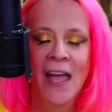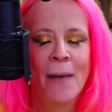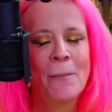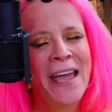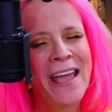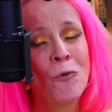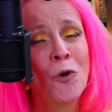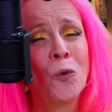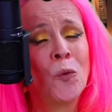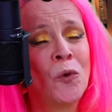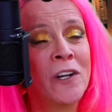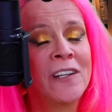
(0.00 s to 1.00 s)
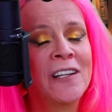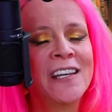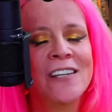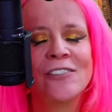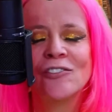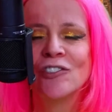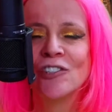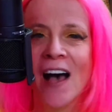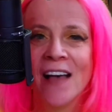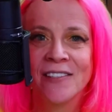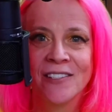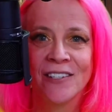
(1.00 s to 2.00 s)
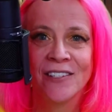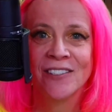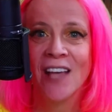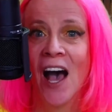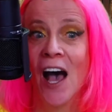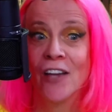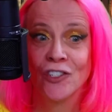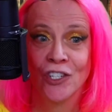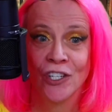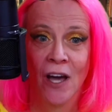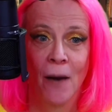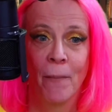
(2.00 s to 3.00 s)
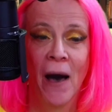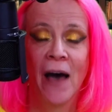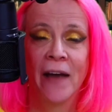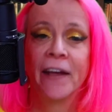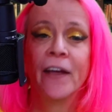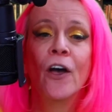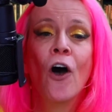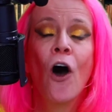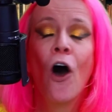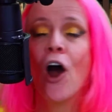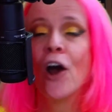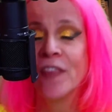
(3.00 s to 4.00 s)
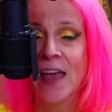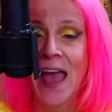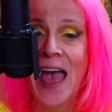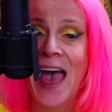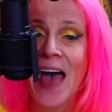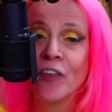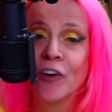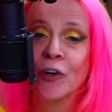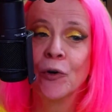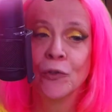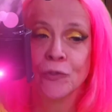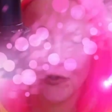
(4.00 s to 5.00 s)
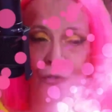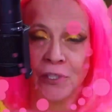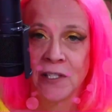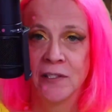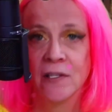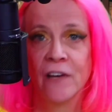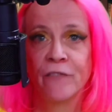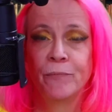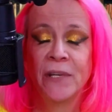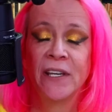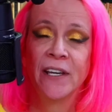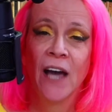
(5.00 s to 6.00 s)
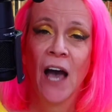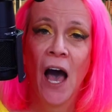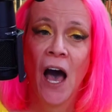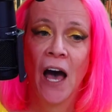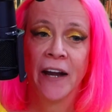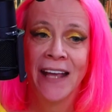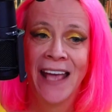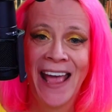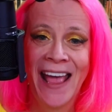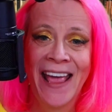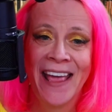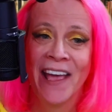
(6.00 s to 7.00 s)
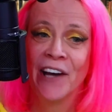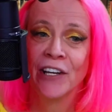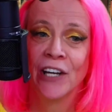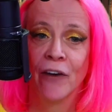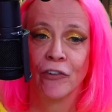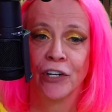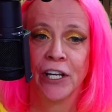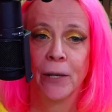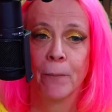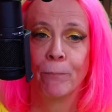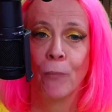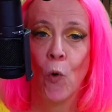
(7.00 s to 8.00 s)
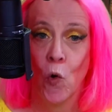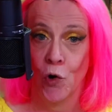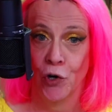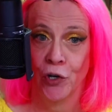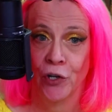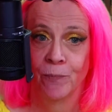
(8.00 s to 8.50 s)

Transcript: and we're really just touching upon it, are the ethical duties of being on a governing board.